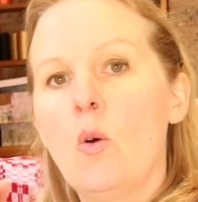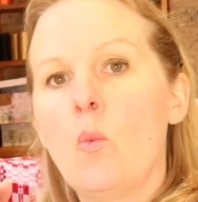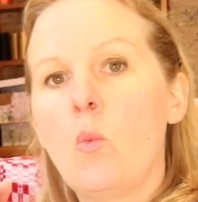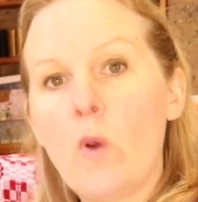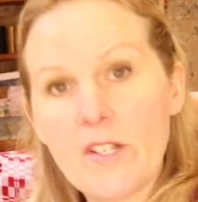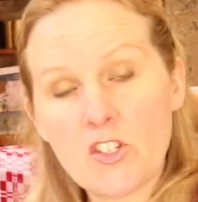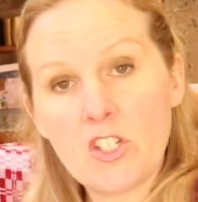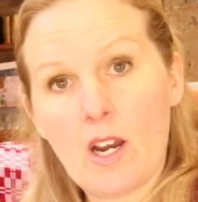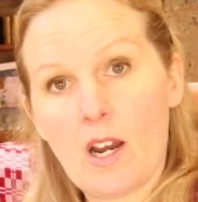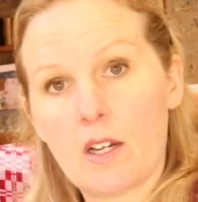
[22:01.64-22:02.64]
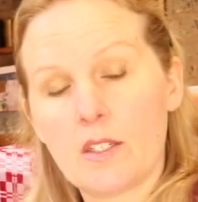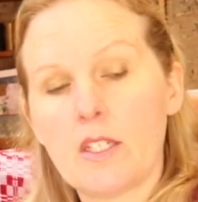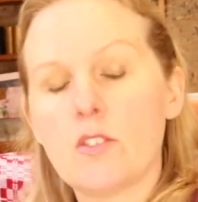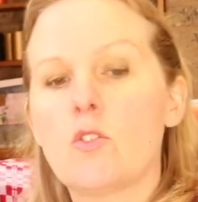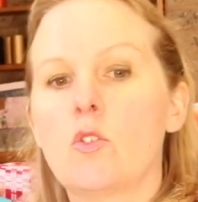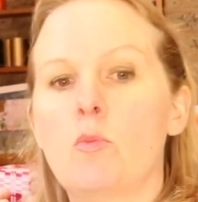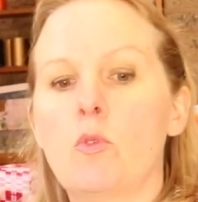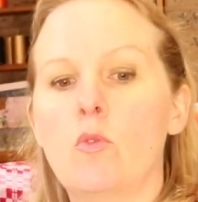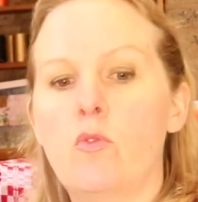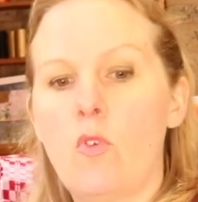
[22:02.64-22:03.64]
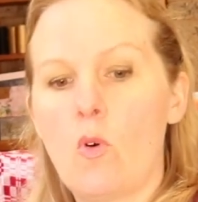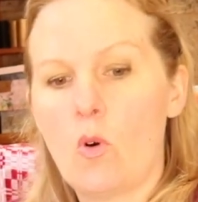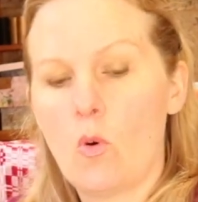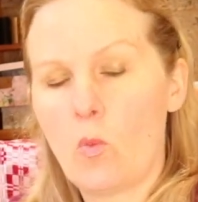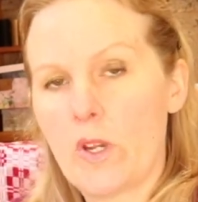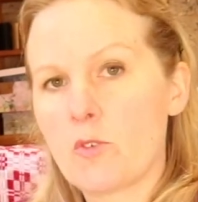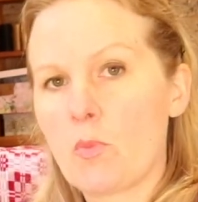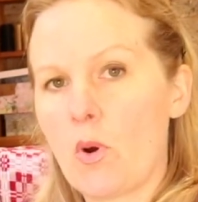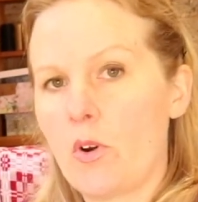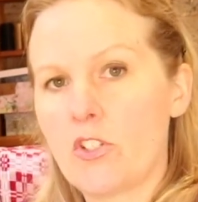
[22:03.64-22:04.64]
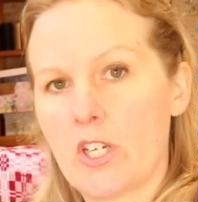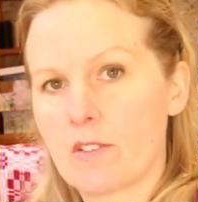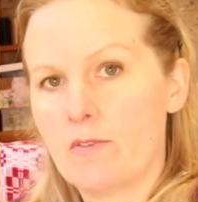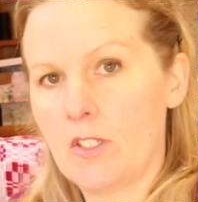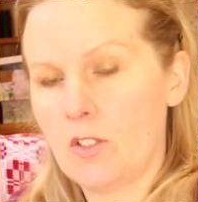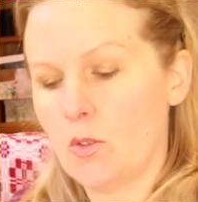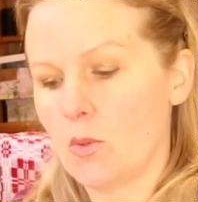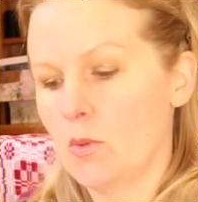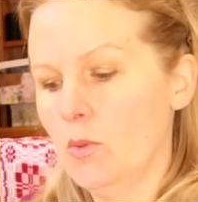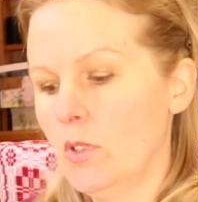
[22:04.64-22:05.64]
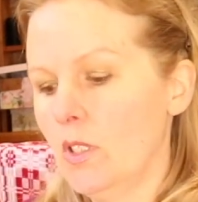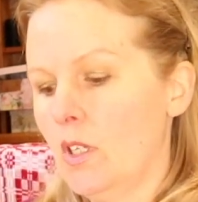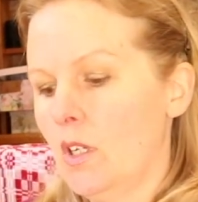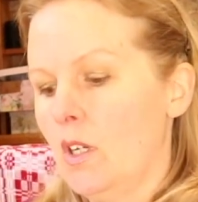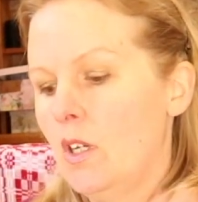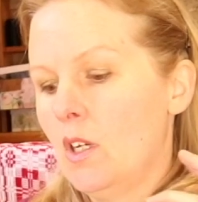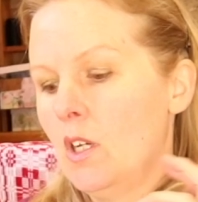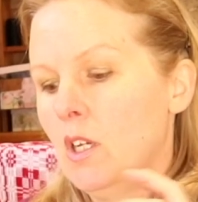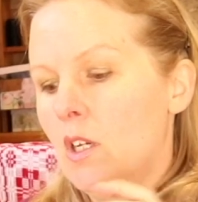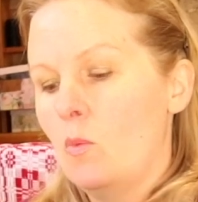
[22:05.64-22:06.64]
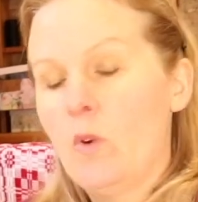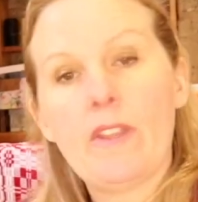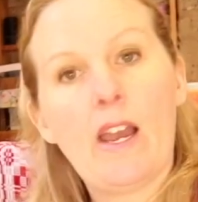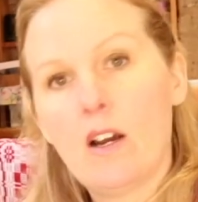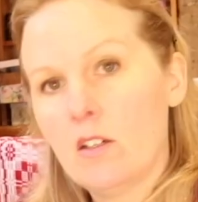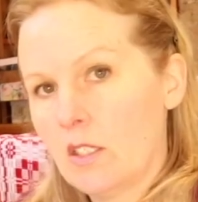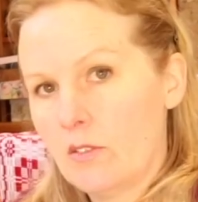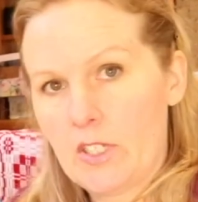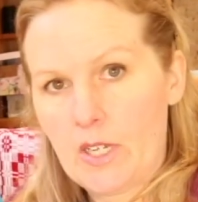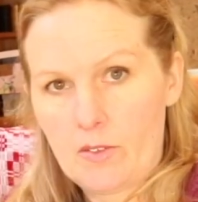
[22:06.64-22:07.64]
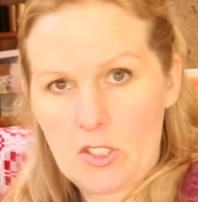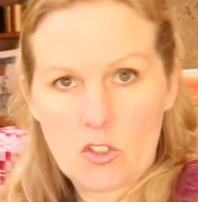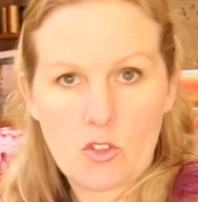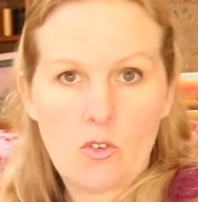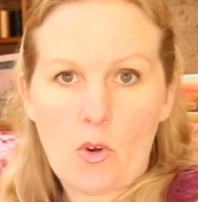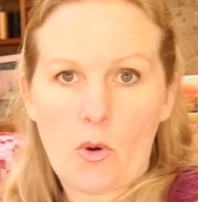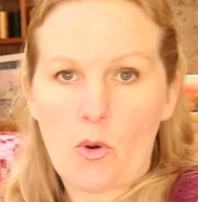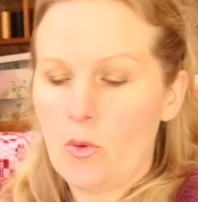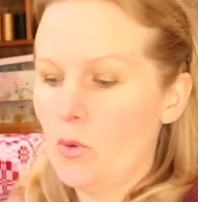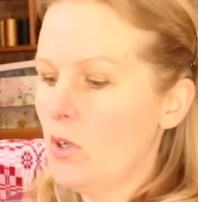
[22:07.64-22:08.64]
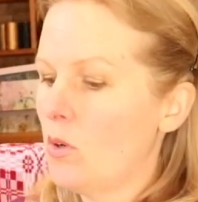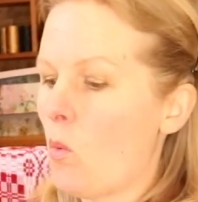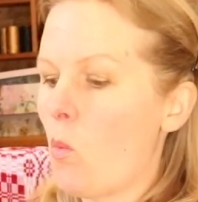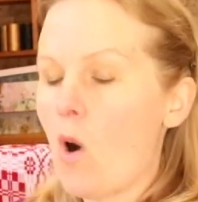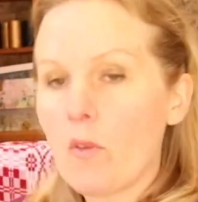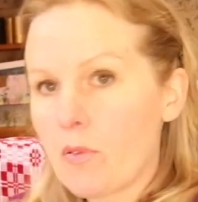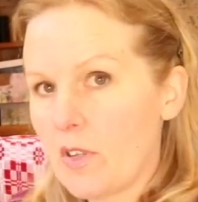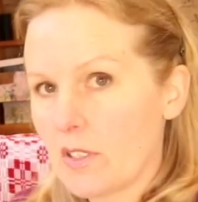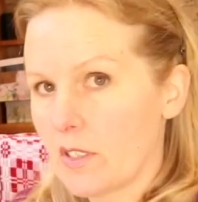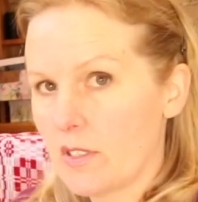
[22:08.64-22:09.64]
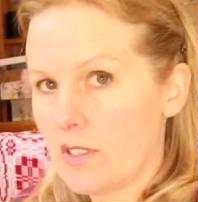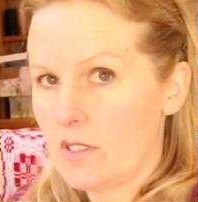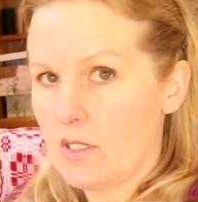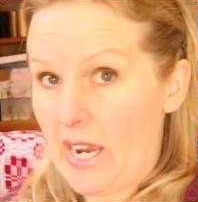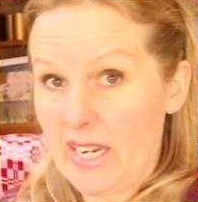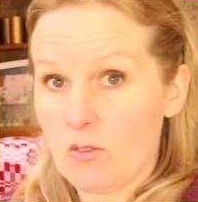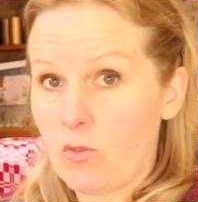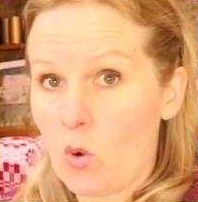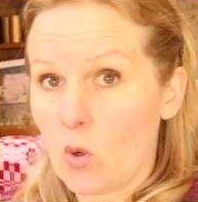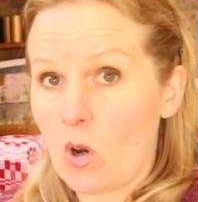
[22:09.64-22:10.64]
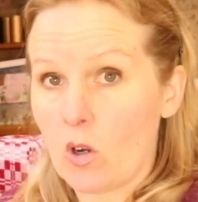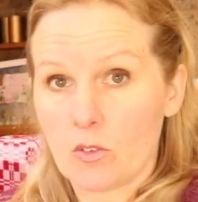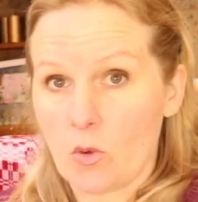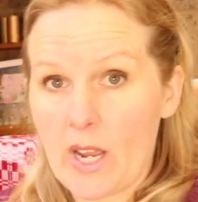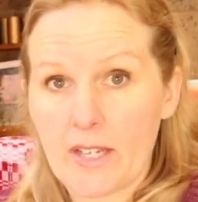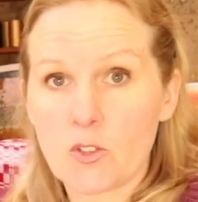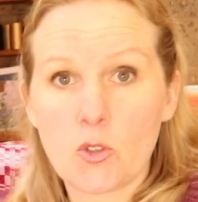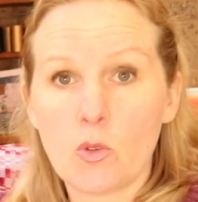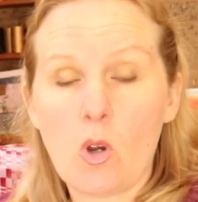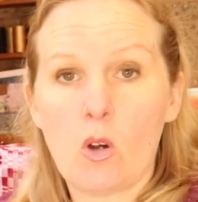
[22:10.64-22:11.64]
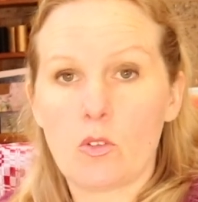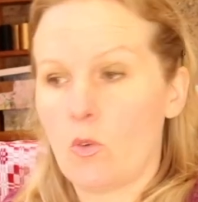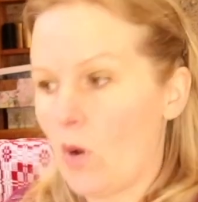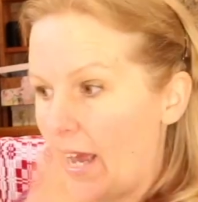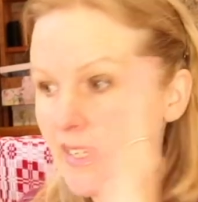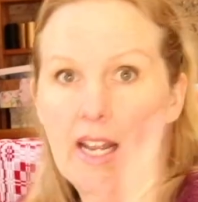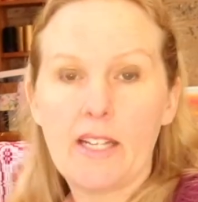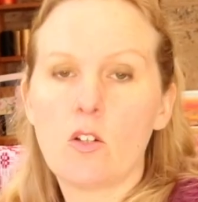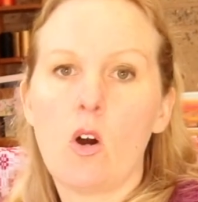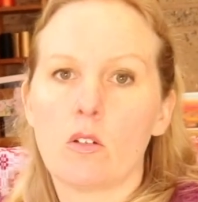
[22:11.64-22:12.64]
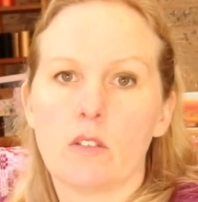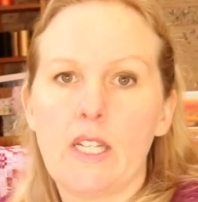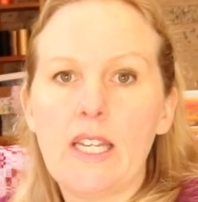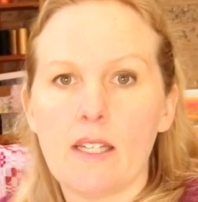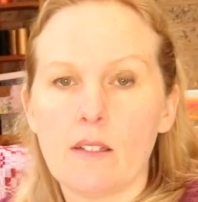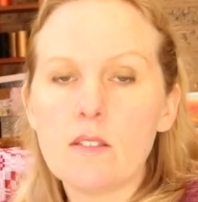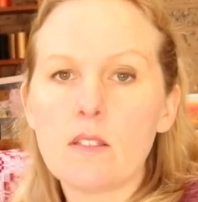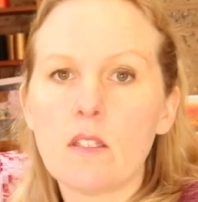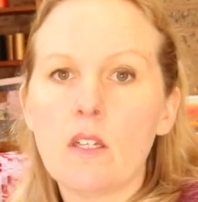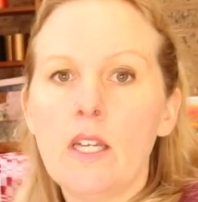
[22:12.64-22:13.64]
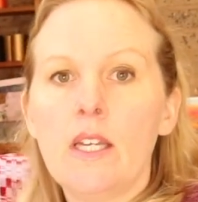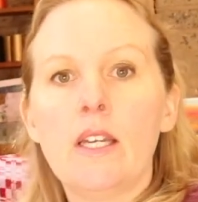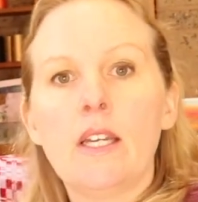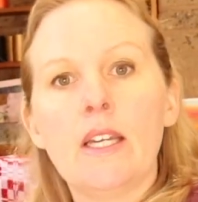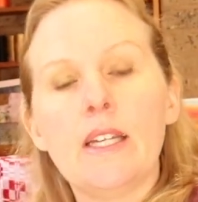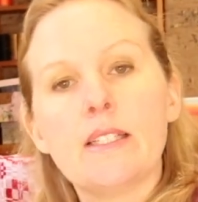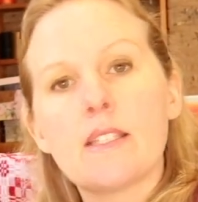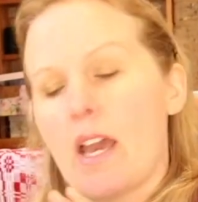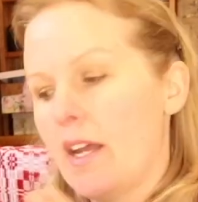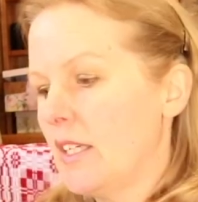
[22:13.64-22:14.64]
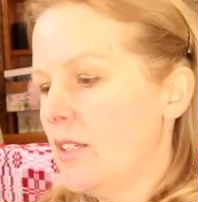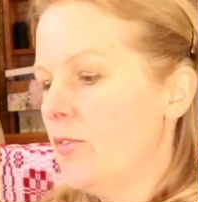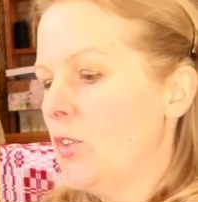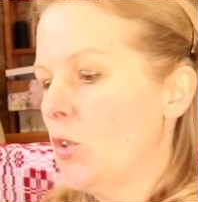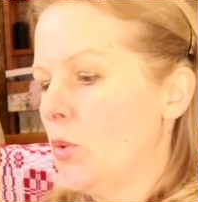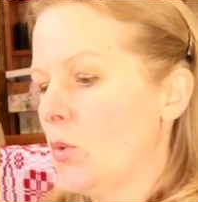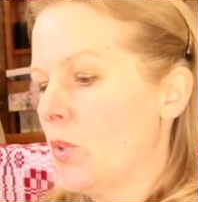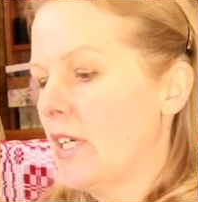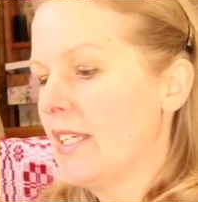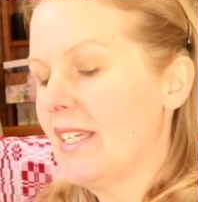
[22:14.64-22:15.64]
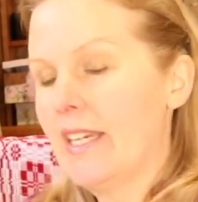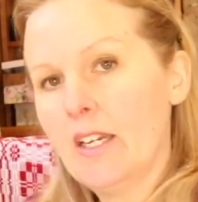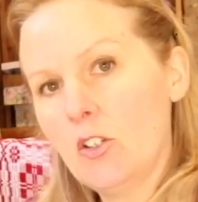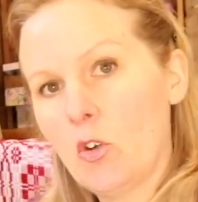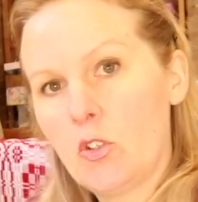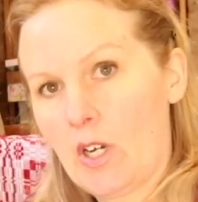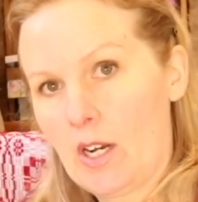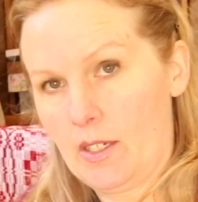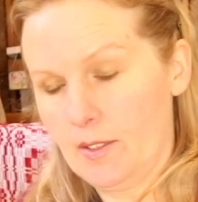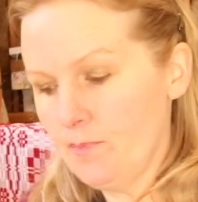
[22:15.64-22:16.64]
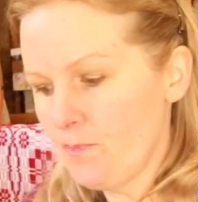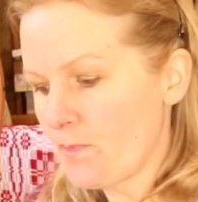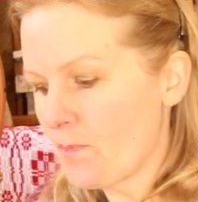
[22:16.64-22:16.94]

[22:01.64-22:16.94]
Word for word: which yarn is suitable for which project for you, without even having to know what thickness eight four cotton or eight two cotton or eight eight cotton is, is that if you can get your yarn